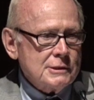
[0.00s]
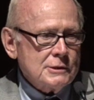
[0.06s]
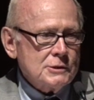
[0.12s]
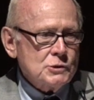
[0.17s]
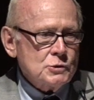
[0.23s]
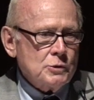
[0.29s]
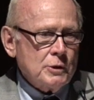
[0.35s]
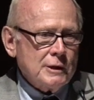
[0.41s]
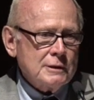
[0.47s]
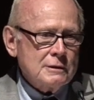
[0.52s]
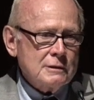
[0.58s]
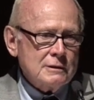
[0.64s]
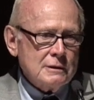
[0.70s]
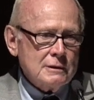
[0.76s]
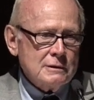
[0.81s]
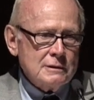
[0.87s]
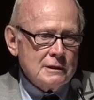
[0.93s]
to
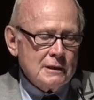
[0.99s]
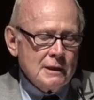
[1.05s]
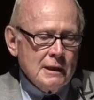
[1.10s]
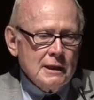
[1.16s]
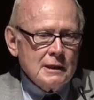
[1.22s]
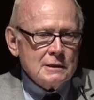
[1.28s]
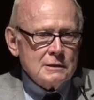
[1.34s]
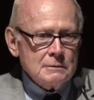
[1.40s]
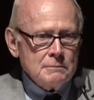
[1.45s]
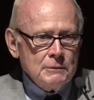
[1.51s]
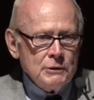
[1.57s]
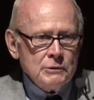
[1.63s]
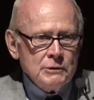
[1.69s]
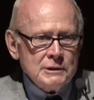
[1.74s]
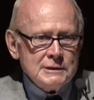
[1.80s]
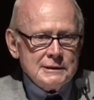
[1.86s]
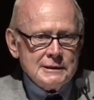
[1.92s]
strengthen
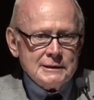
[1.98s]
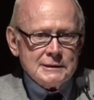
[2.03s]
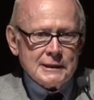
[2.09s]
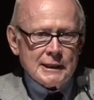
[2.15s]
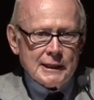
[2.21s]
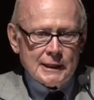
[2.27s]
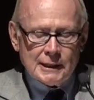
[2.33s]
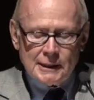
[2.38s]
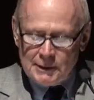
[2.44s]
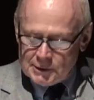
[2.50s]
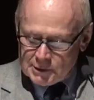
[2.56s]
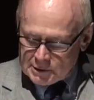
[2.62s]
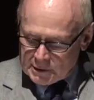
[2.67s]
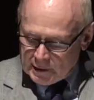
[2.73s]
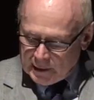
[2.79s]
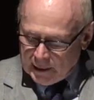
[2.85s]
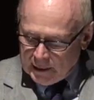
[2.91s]
community
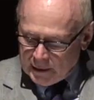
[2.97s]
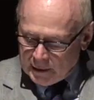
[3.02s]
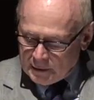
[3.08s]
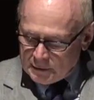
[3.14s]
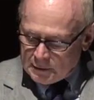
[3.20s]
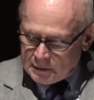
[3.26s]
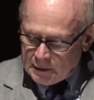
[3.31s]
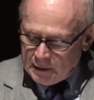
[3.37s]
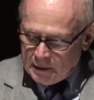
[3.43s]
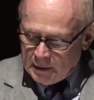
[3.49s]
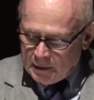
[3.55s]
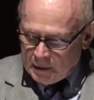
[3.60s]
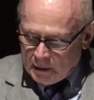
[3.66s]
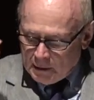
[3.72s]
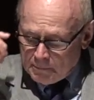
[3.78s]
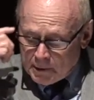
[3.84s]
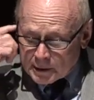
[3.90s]
ties and
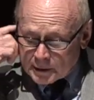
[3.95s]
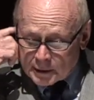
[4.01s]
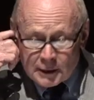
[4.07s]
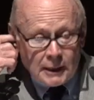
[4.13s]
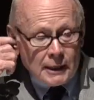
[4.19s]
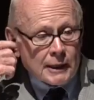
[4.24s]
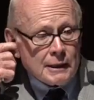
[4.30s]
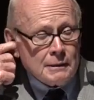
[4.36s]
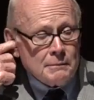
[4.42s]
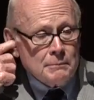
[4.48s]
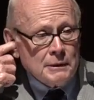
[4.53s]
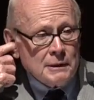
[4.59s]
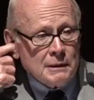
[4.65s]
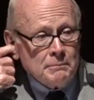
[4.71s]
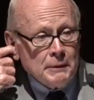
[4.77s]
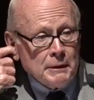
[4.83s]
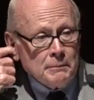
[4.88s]
among
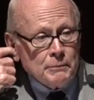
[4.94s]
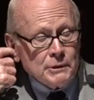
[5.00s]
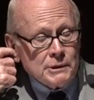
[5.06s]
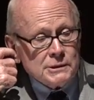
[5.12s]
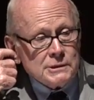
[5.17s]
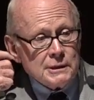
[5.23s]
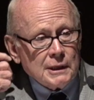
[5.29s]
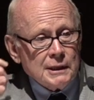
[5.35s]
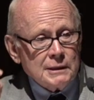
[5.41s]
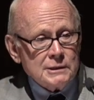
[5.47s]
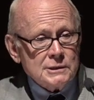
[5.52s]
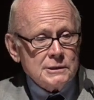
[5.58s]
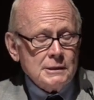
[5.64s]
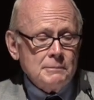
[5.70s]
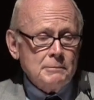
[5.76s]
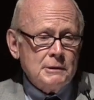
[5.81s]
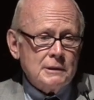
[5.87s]
Academy members and
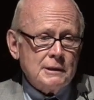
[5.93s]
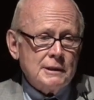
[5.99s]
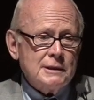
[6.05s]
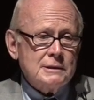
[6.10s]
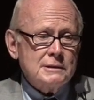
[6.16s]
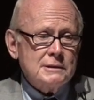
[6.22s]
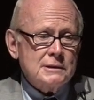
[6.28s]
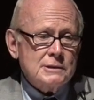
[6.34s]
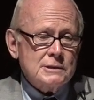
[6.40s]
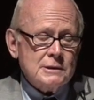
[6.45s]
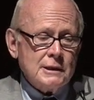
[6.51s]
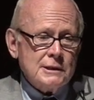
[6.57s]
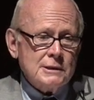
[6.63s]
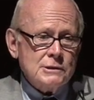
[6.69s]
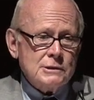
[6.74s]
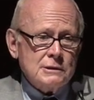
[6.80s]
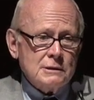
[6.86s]
stimulate
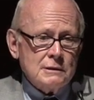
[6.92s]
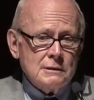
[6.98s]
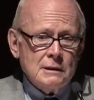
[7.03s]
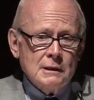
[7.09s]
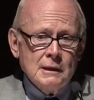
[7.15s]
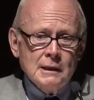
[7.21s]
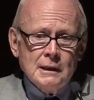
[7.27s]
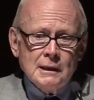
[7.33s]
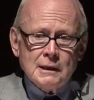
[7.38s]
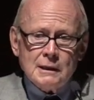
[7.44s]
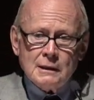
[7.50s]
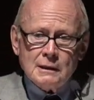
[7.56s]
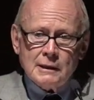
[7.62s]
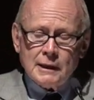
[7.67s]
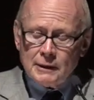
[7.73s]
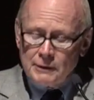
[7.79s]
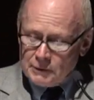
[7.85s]
discussion
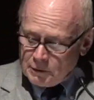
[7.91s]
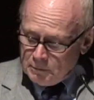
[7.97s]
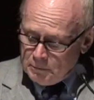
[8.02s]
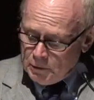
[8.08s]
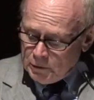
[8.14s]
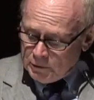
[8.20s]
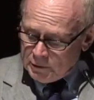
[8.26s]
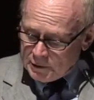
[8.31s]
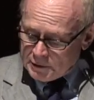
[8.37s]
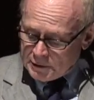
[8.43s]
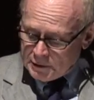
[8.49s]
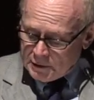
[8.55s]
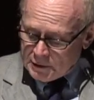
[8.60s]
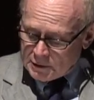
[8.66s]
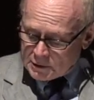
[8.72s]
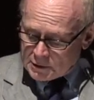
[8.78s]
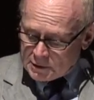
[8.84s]
in our
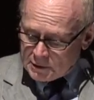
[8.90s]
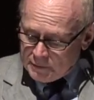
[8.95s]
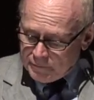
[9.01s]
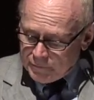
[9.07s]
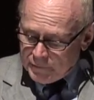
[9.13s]
communities.